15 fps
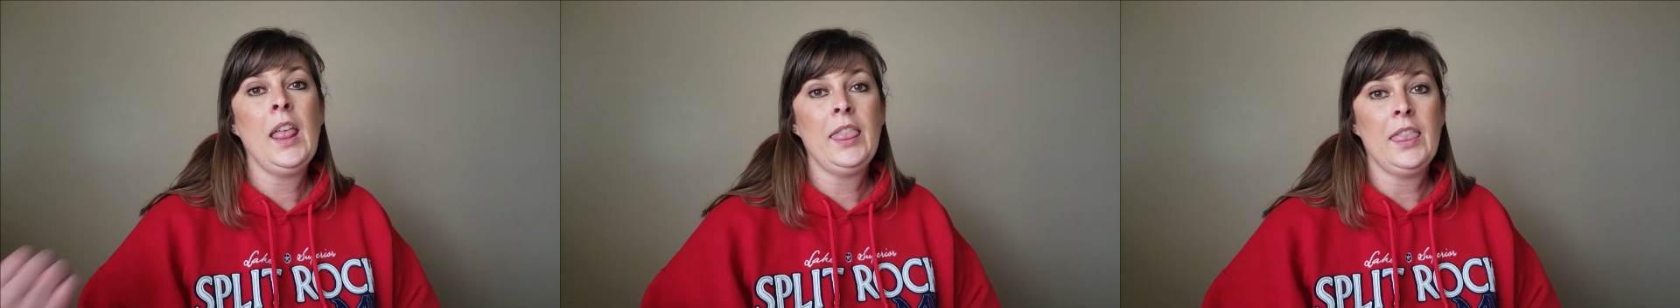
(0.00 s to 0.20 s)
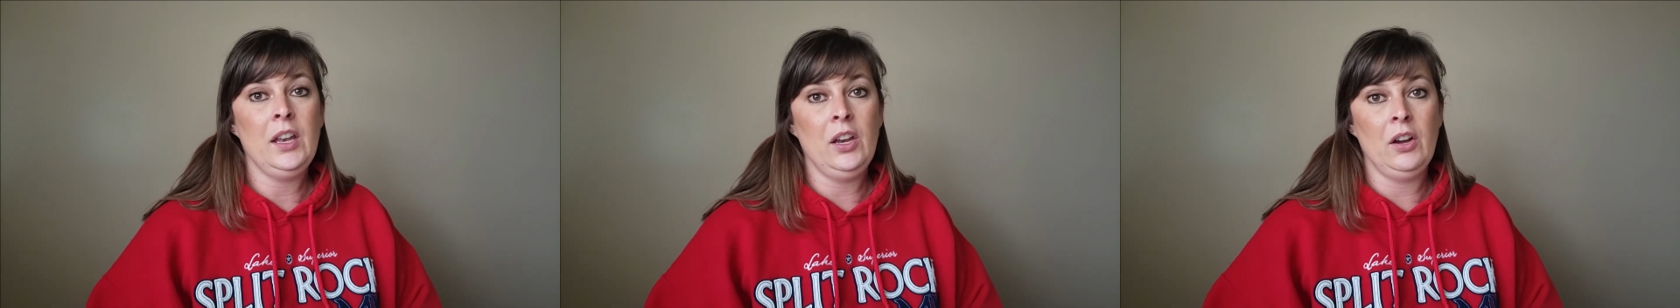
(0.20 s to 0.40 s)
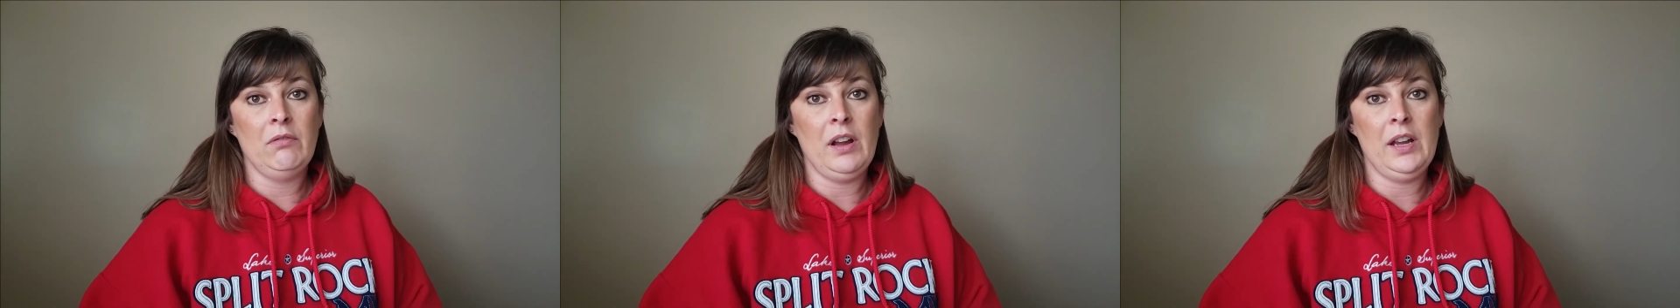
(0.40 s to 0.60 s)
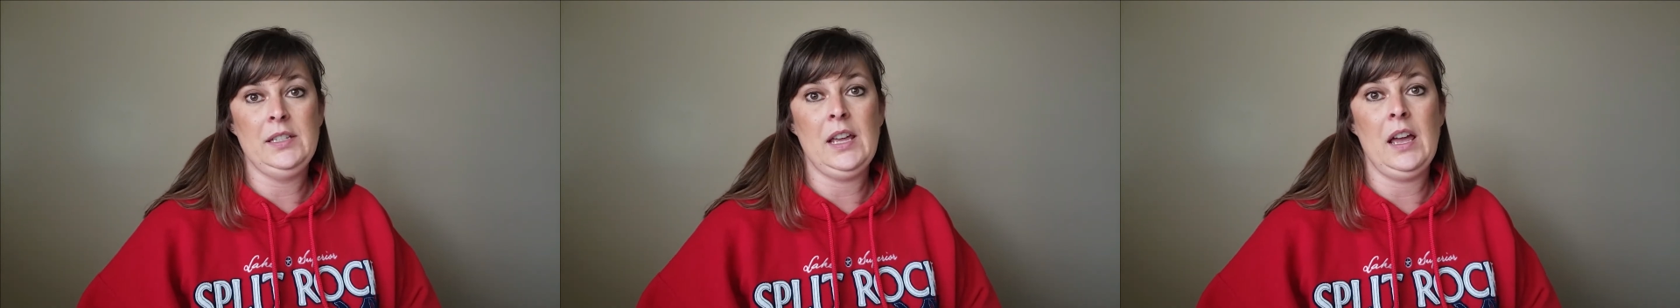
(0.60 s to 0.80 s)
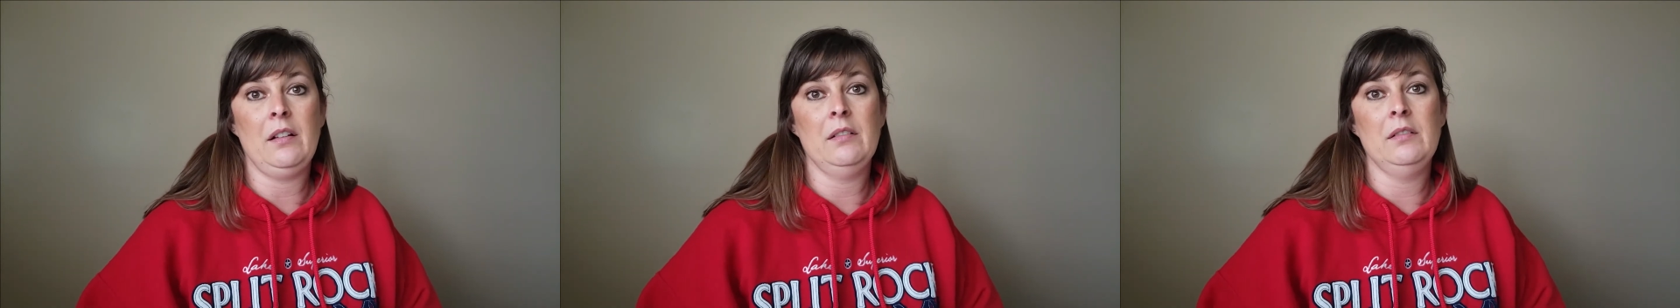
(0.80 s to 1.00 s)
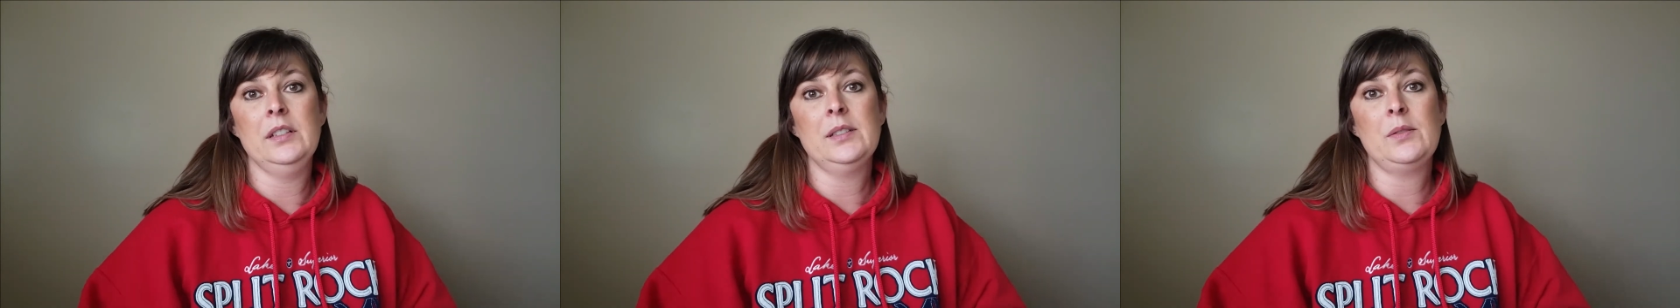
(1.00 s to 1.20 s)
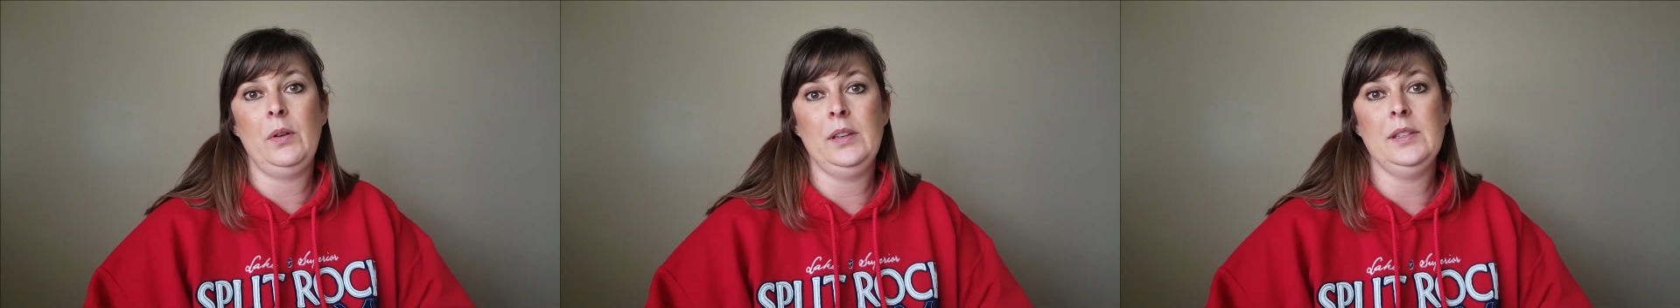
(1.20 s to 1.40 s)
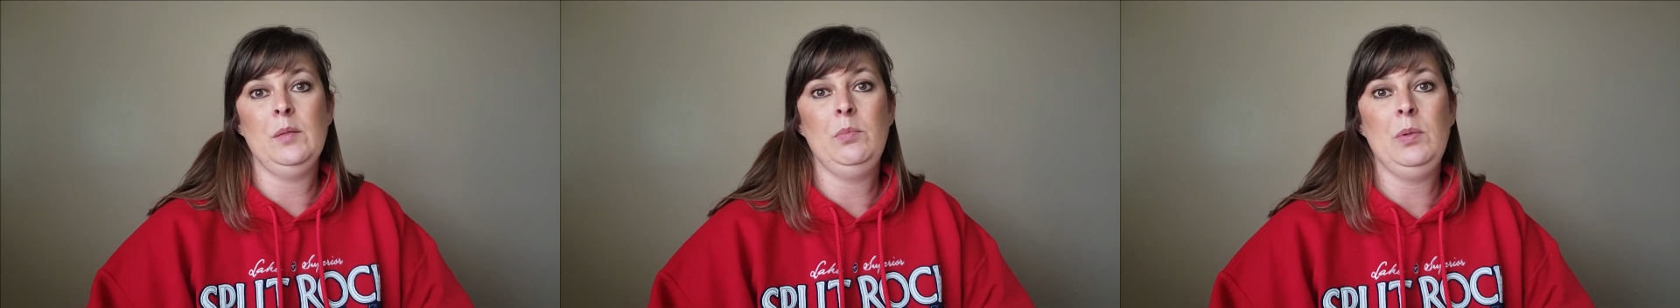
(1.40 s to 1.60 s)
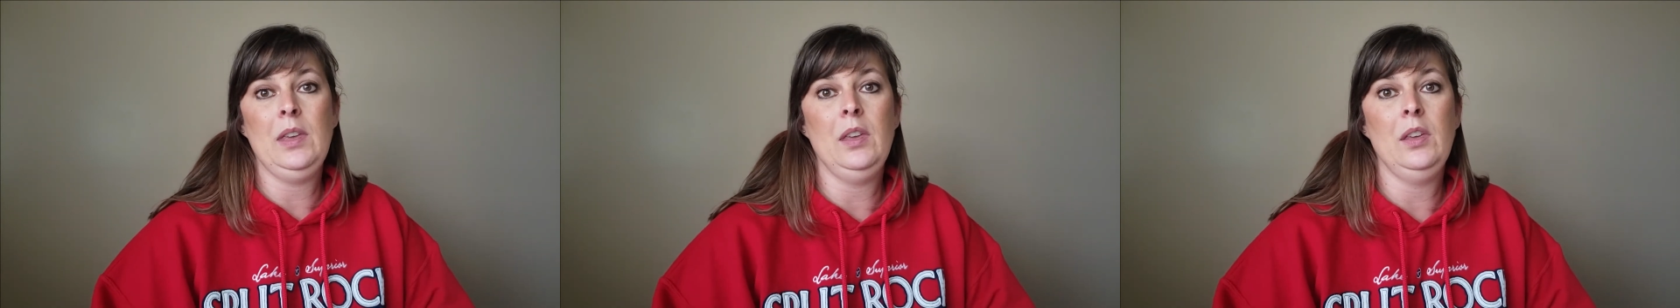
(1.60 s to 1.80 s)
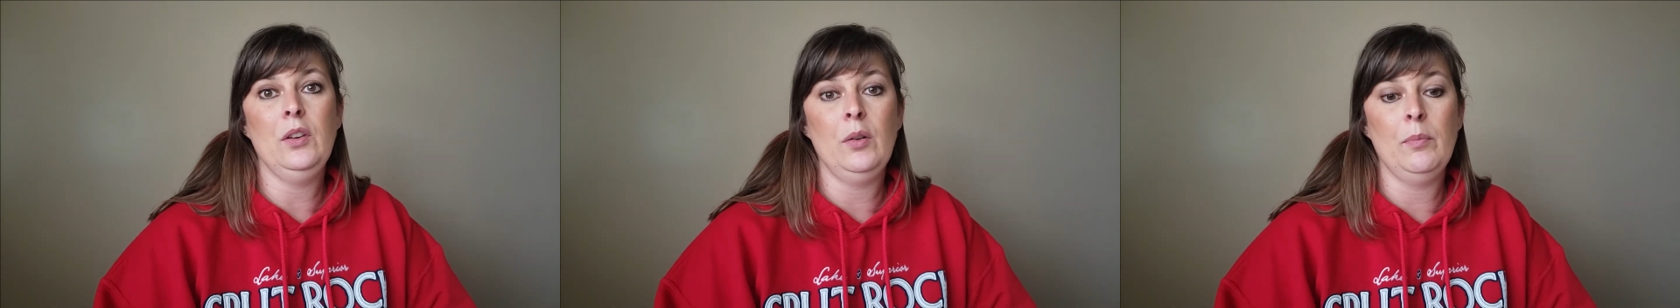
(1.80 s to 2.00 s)
then your right tackle is going to
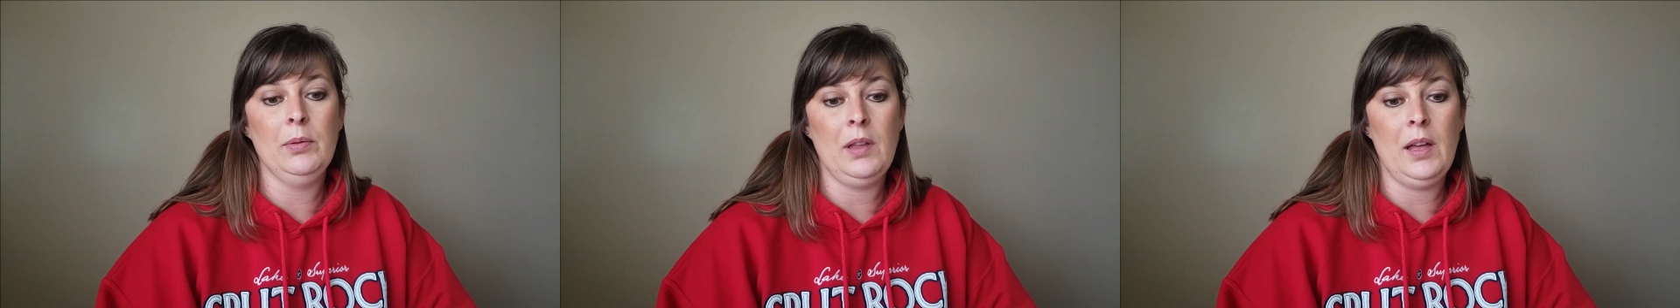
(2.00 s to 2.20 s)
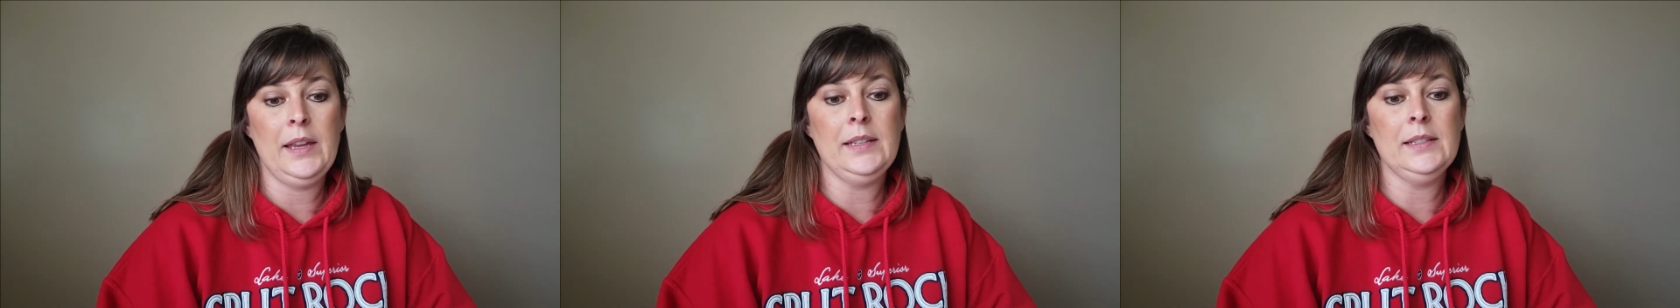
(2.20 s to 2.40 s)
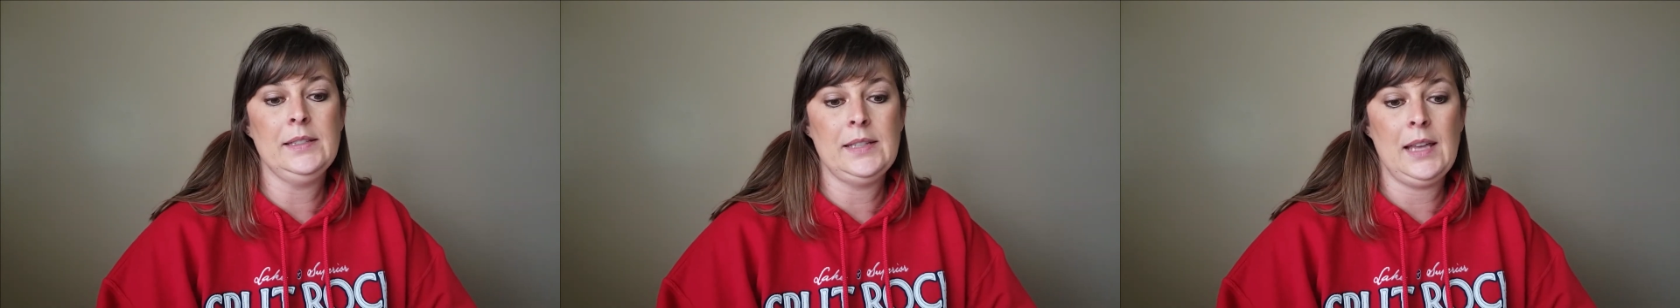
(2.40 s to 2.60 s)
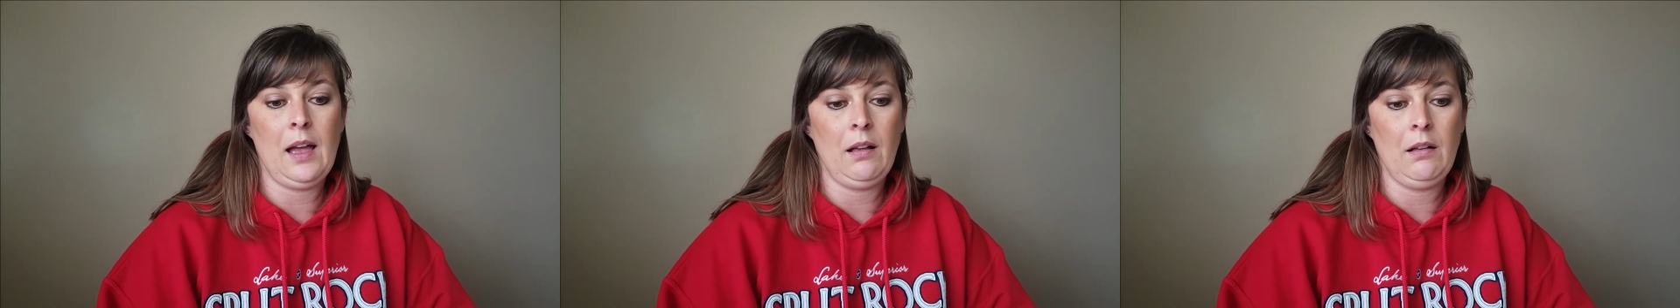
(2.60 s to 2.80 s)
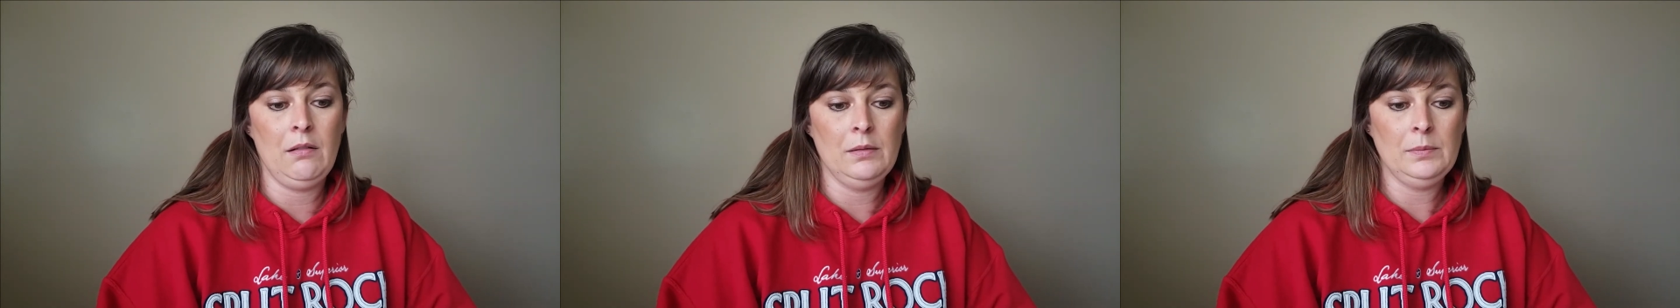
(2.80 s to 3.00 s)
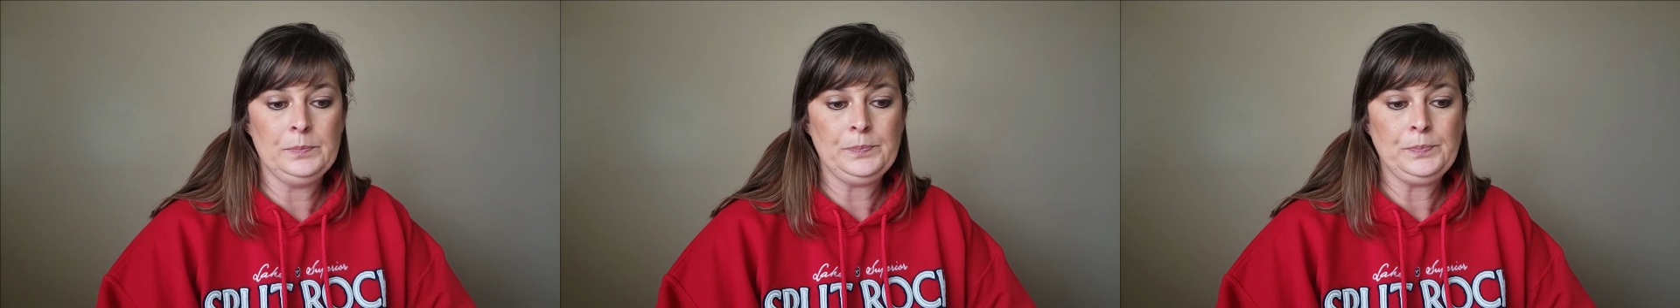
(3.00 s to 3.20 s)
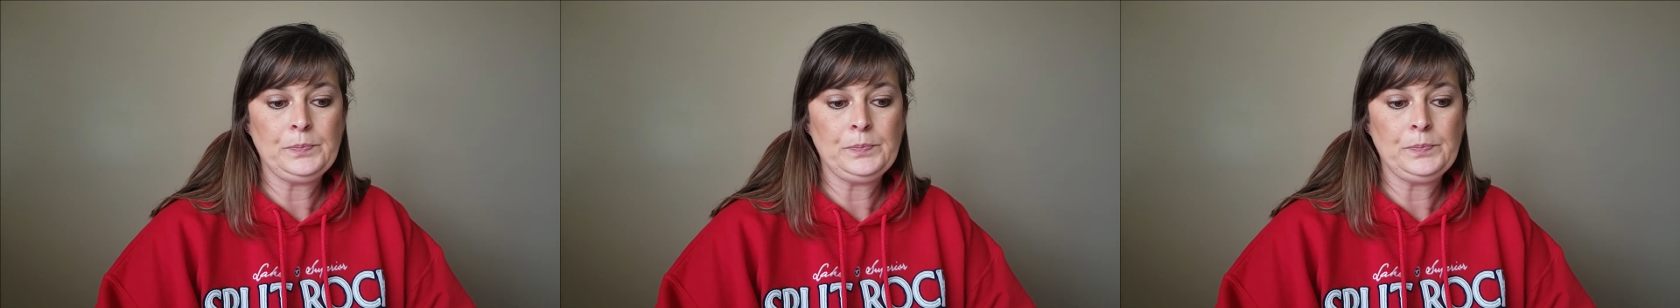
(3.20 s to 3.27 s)
be your blind tackle.